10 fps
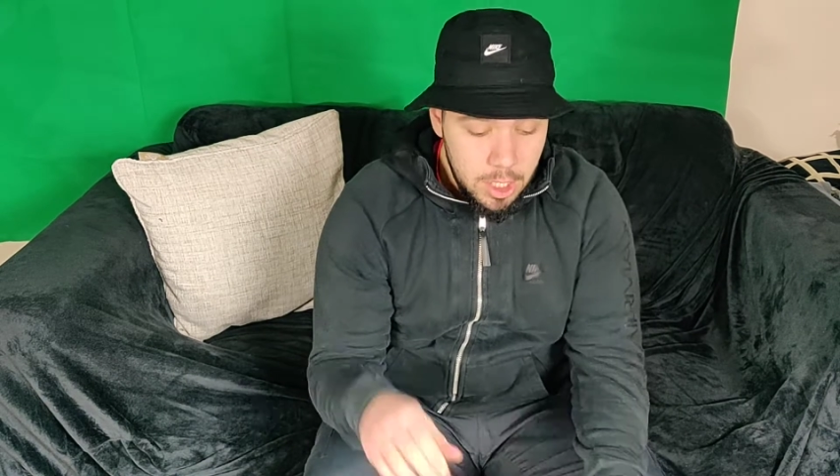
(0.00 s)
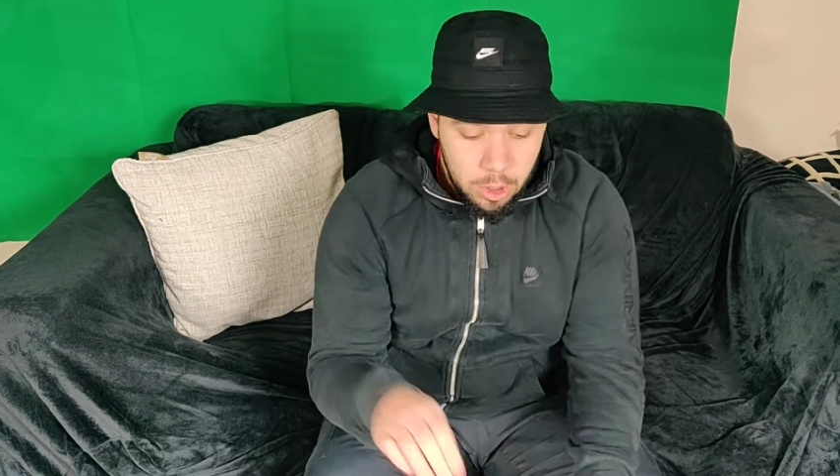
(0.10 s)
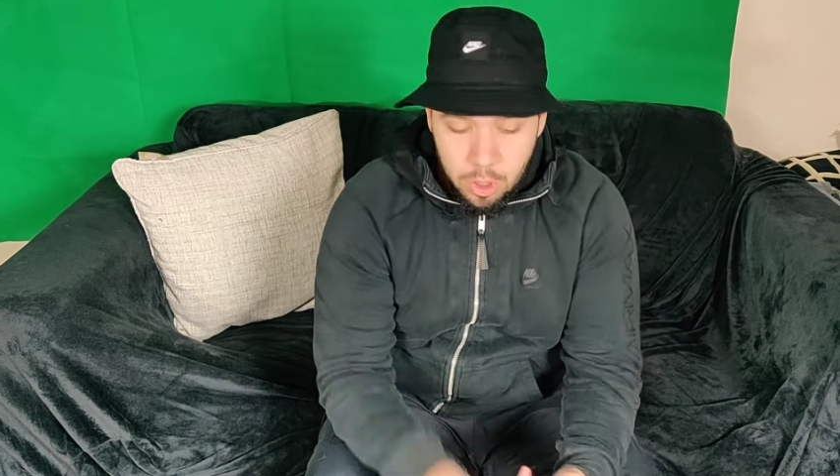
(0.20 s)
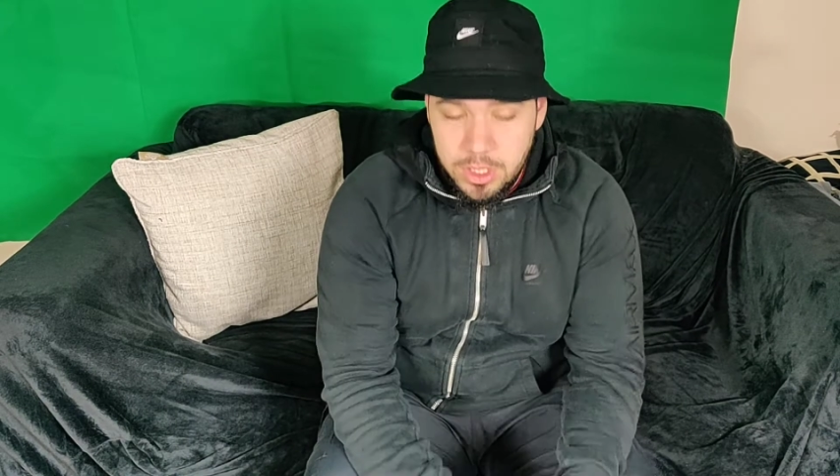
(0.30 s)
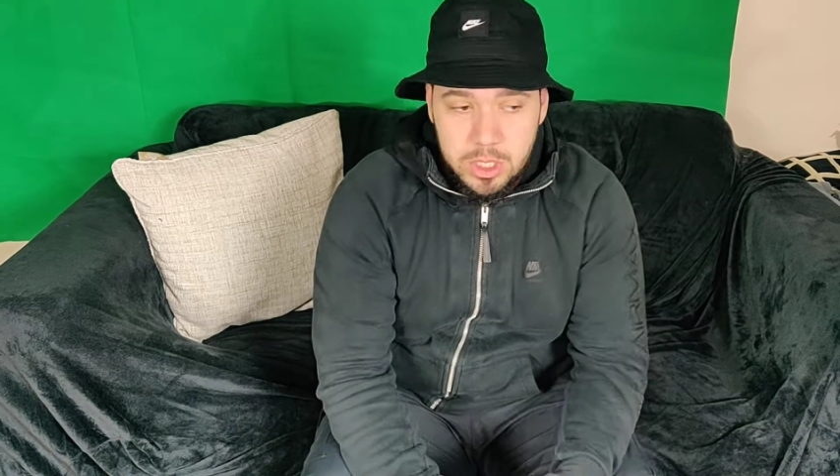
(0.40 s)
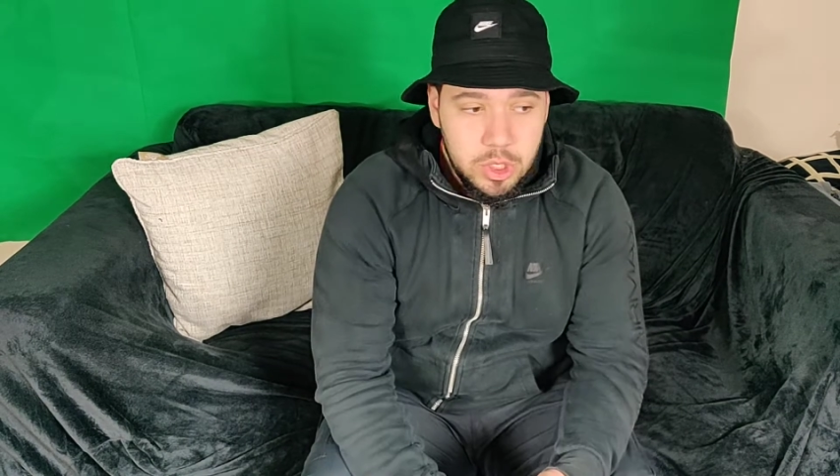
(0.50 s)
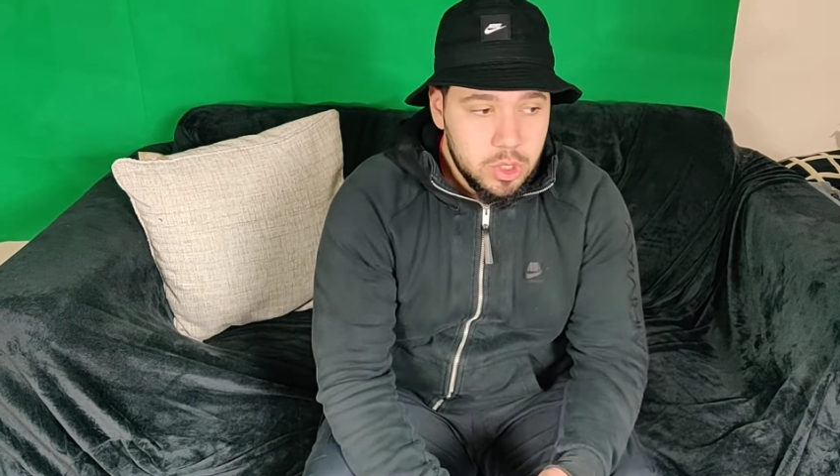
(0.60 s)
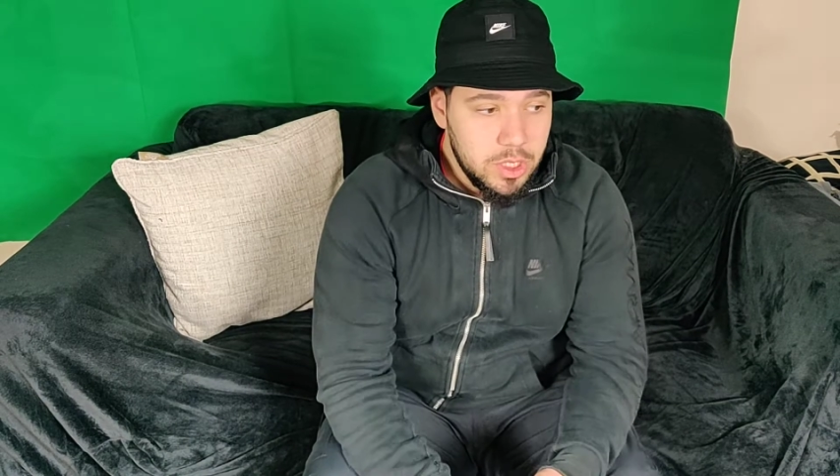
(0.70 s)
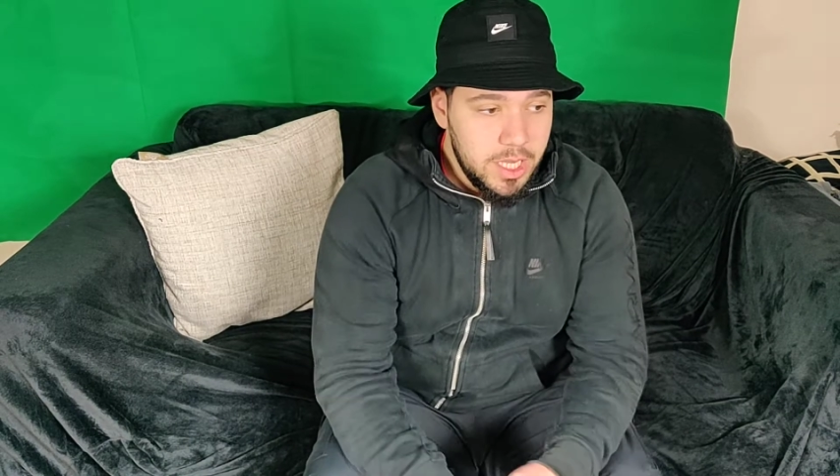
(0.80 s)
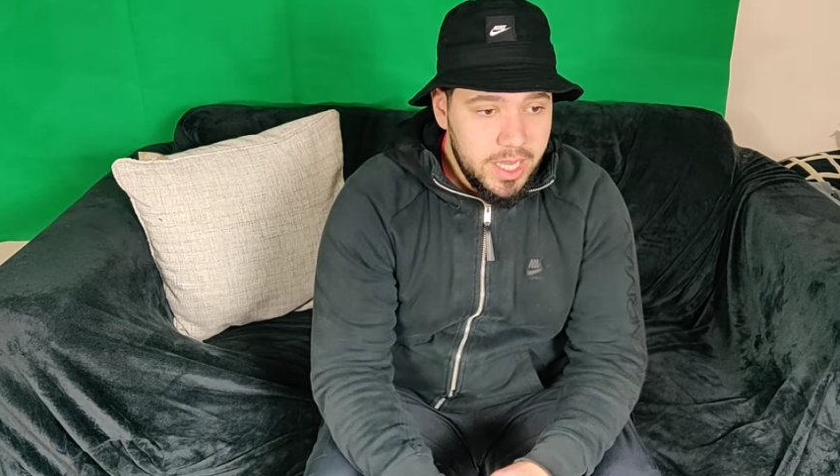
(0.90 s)
Lockdown's just
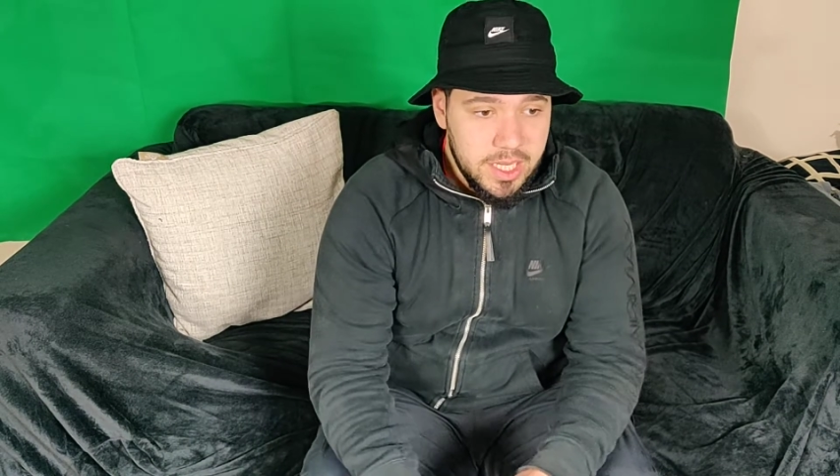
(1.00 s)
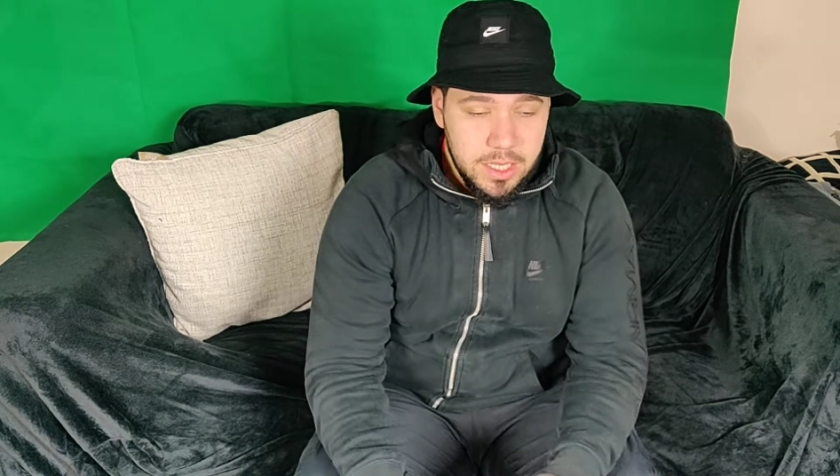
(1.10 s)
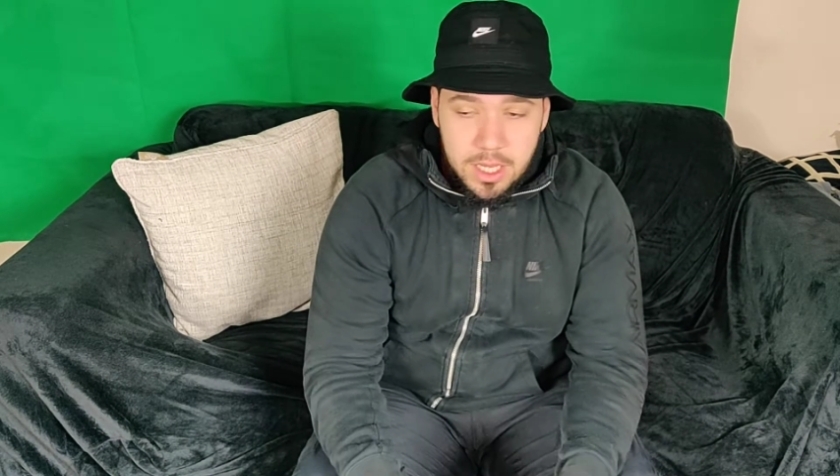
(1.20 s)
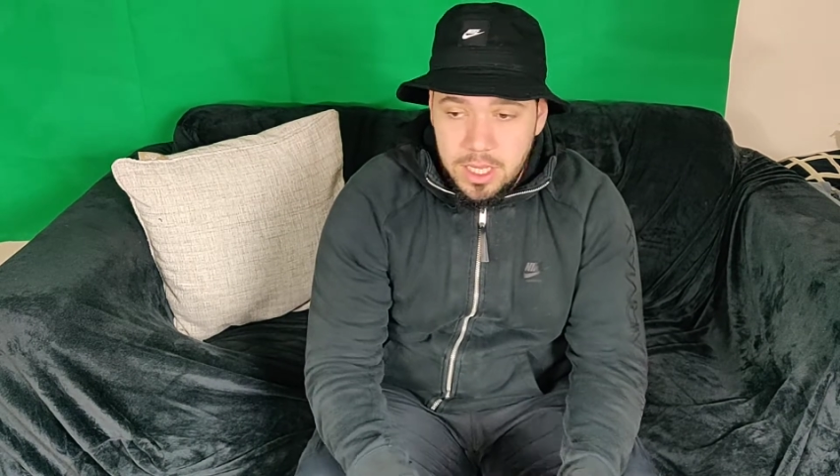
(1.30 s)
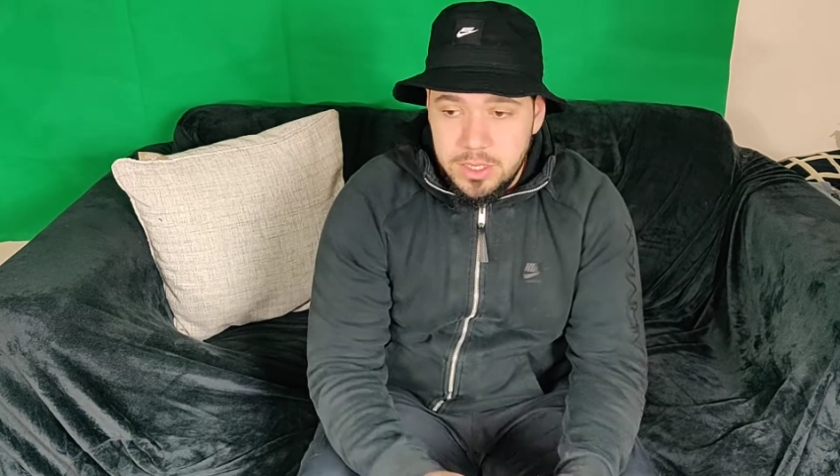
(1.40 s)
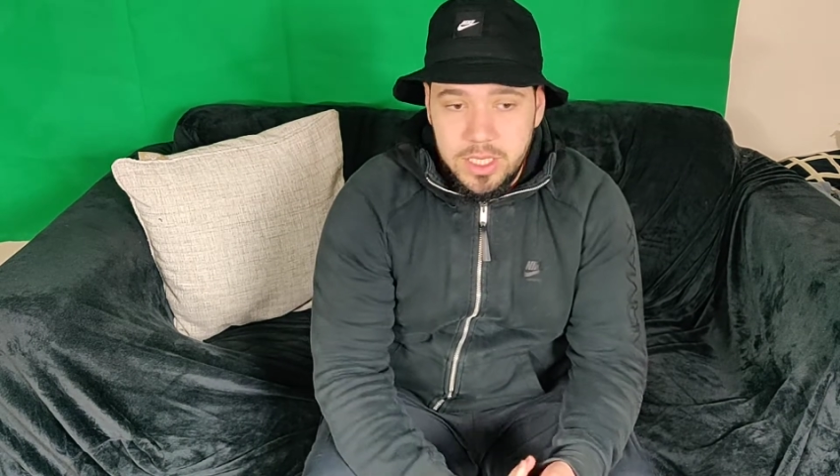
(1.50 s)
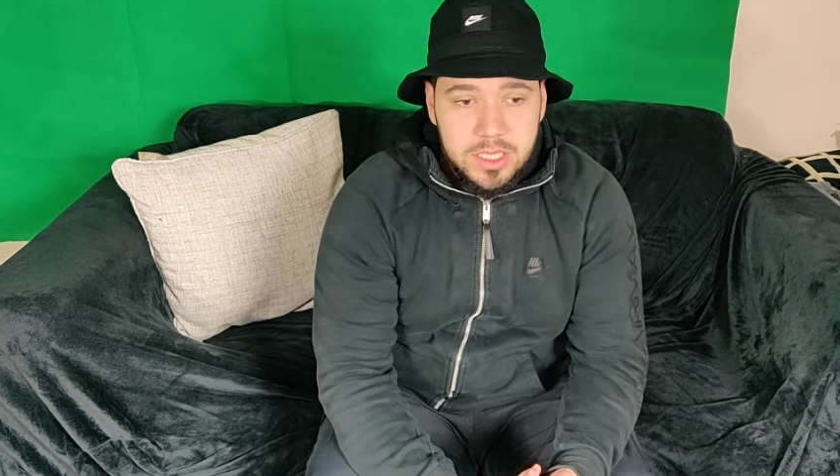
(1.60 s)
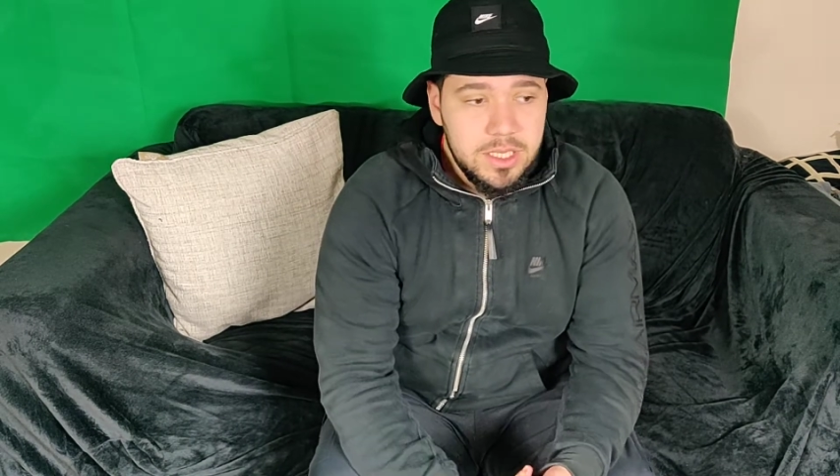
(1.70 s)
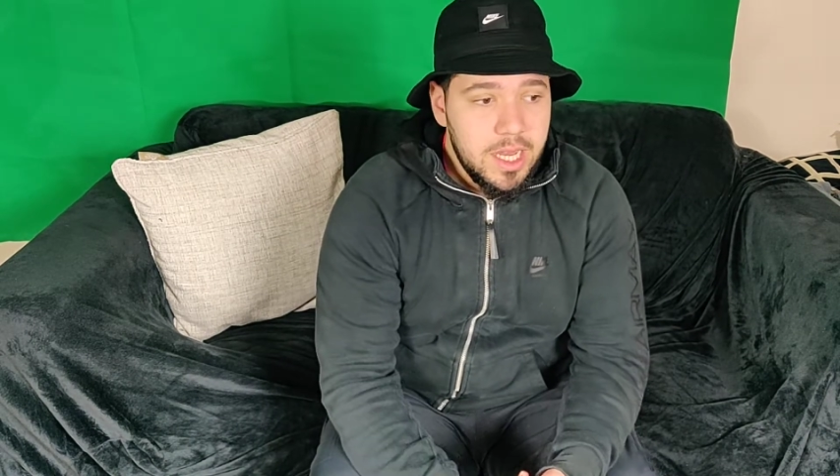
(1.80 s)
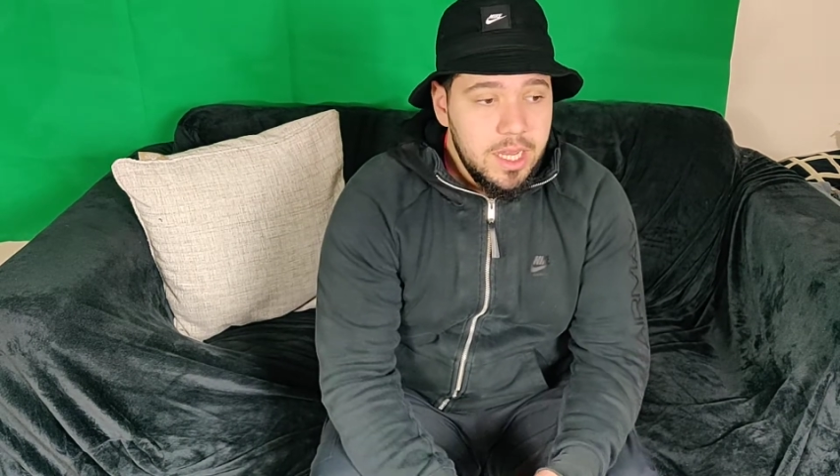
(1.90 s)
going to end. This
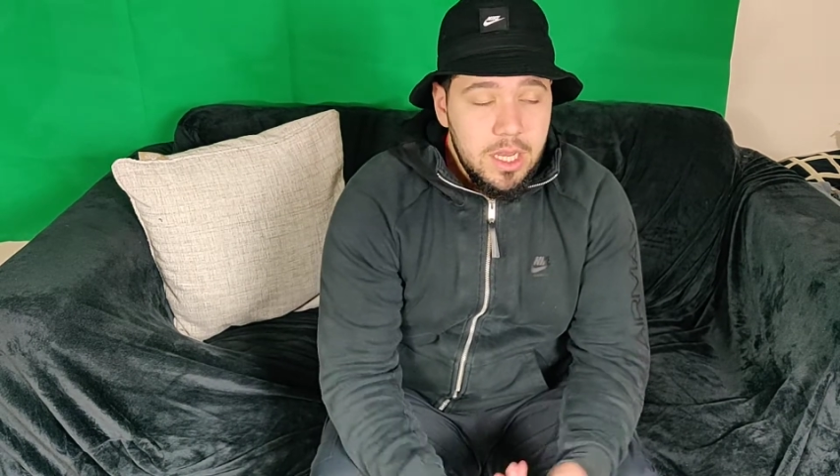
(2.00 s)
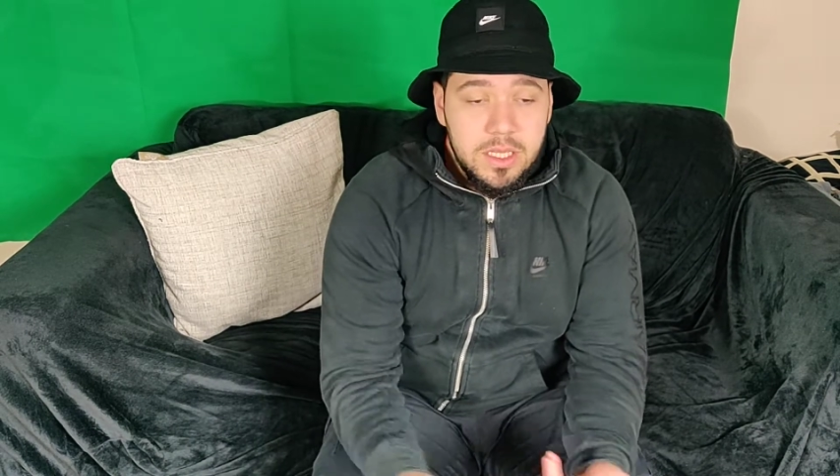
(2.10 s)
and that.